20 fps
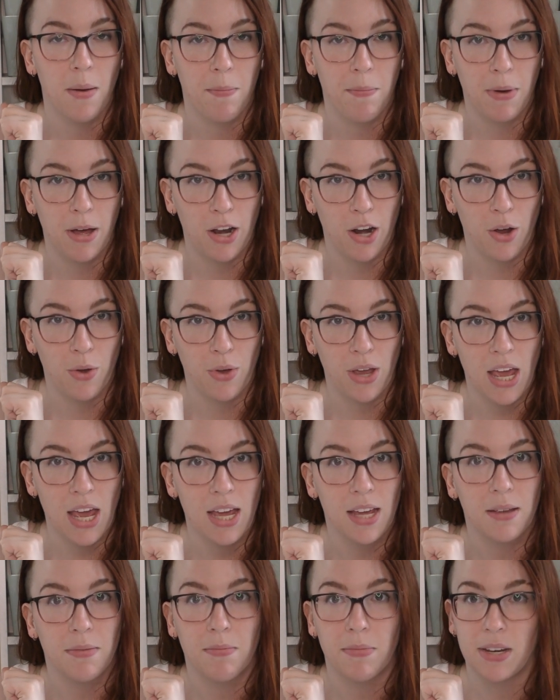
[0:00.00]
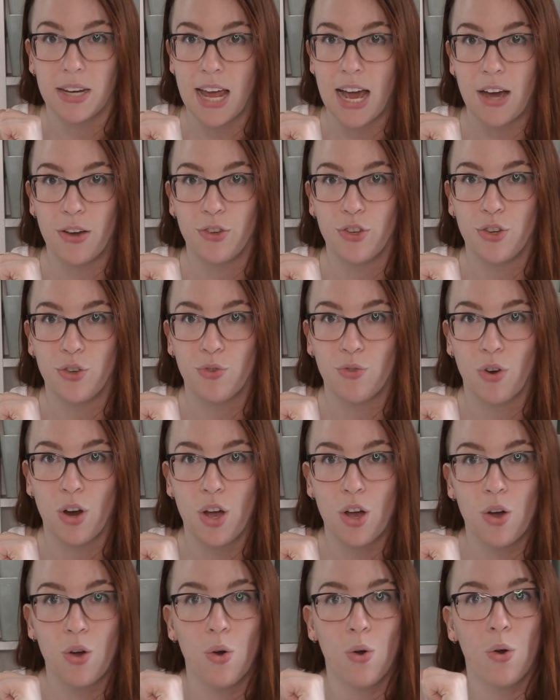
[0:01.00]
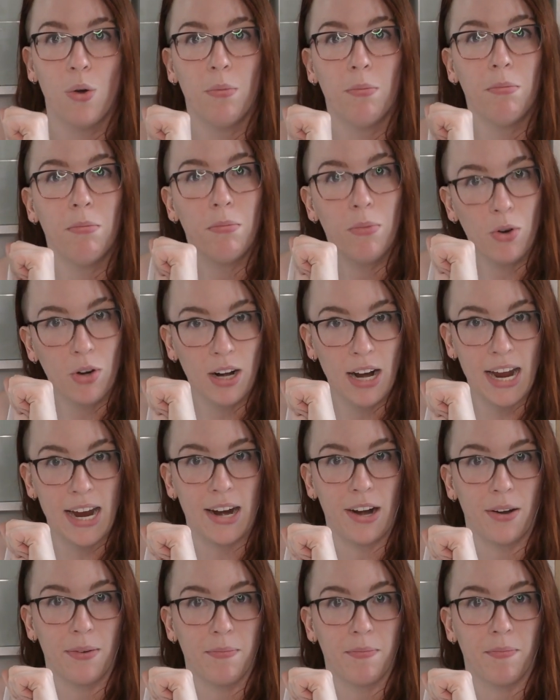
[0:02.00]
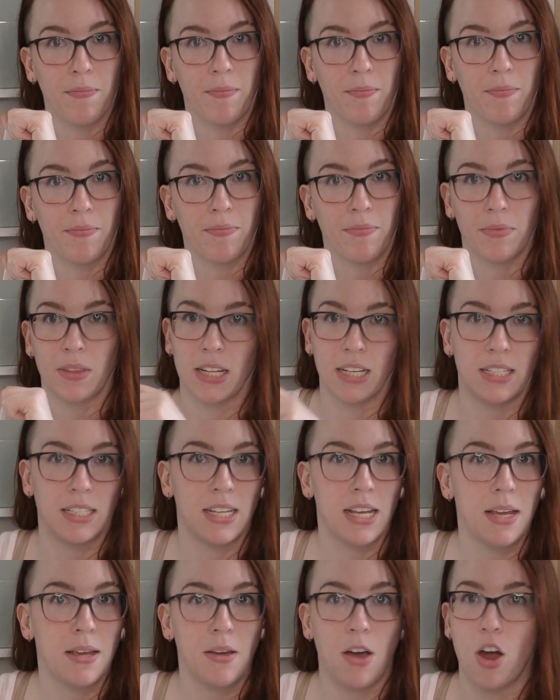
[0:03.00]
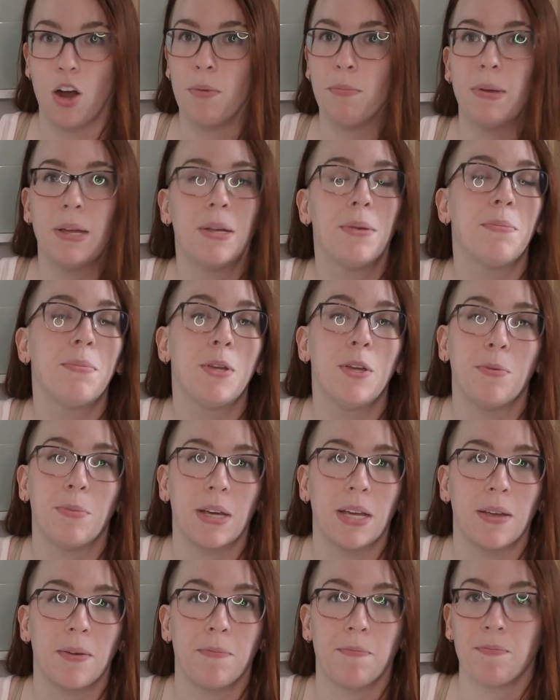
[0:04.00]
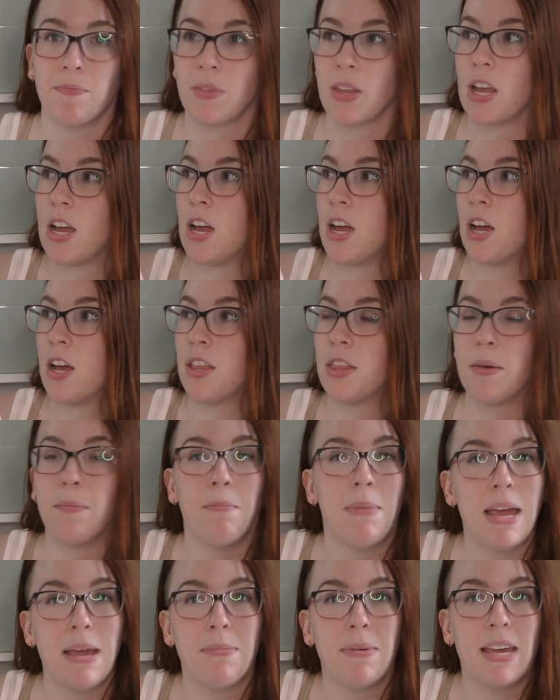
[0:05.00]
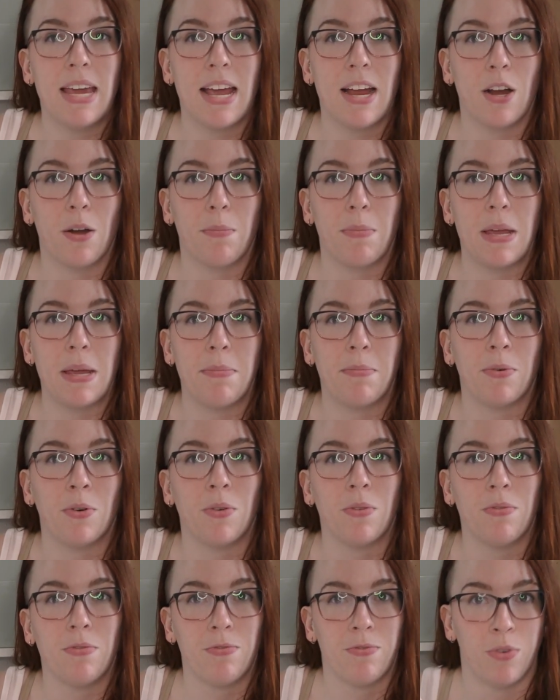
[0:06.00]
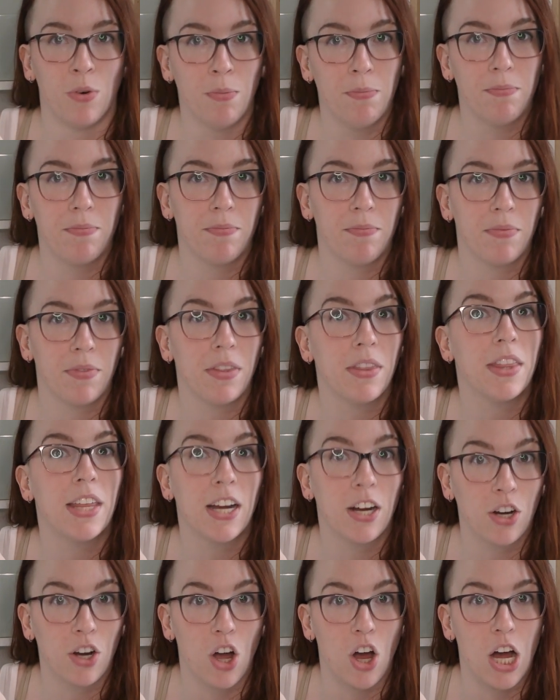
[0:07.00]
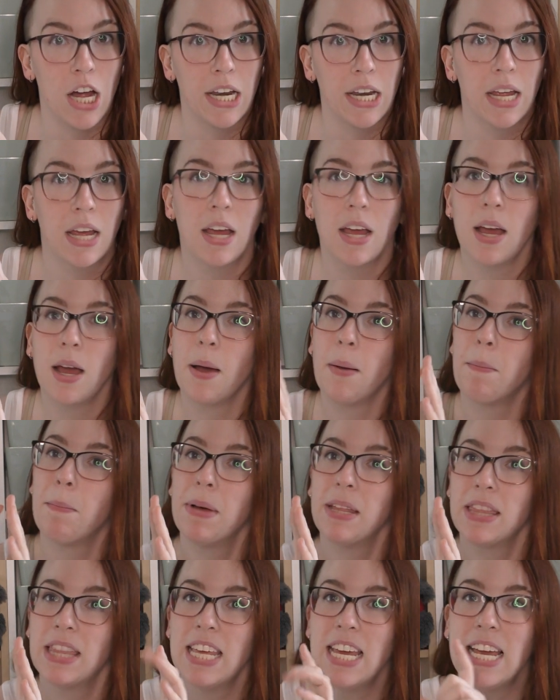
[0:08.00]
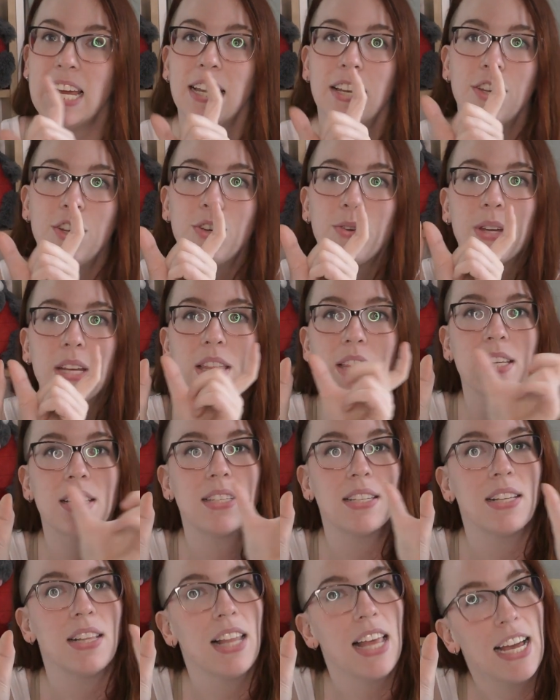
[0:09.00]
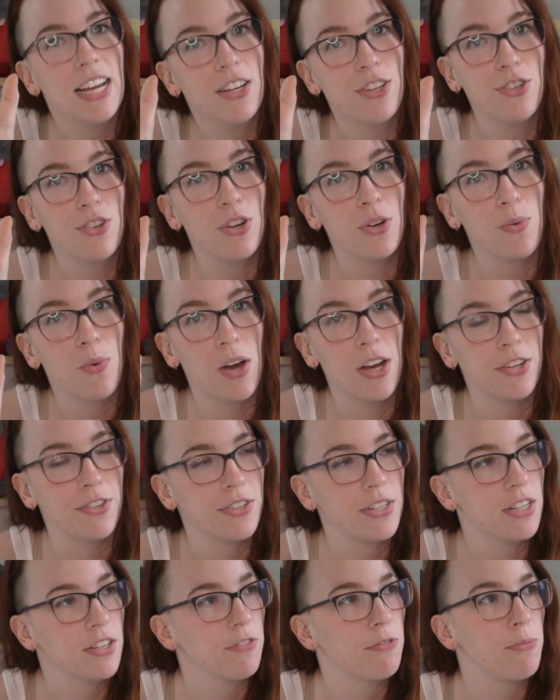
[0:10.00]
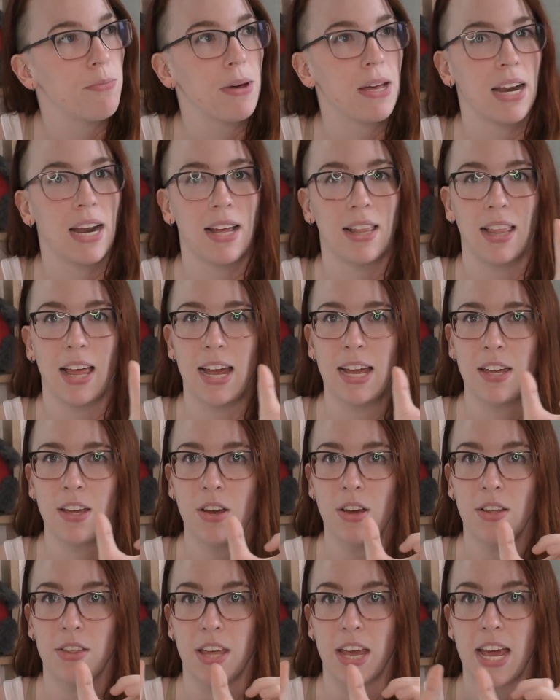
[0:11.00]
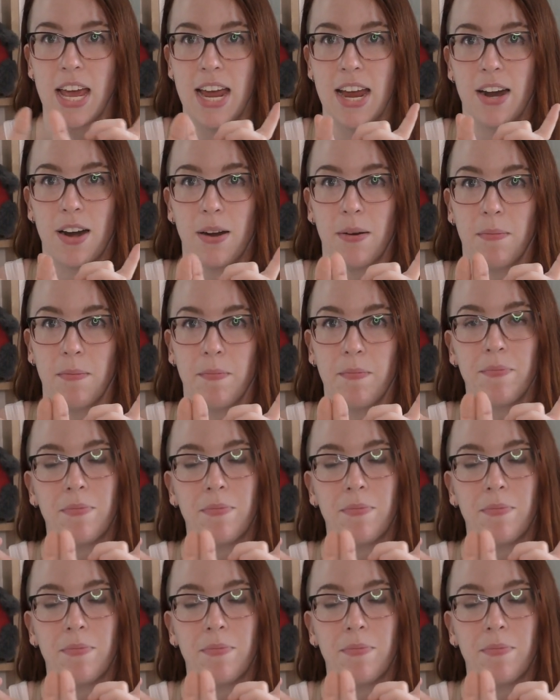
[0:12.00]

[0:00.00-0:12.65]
But okay, now you grow more hair. Let's say armpit and pubic. The maybe hair people, they're gone. But then you get this little extra quadrant of, but I like all the hair.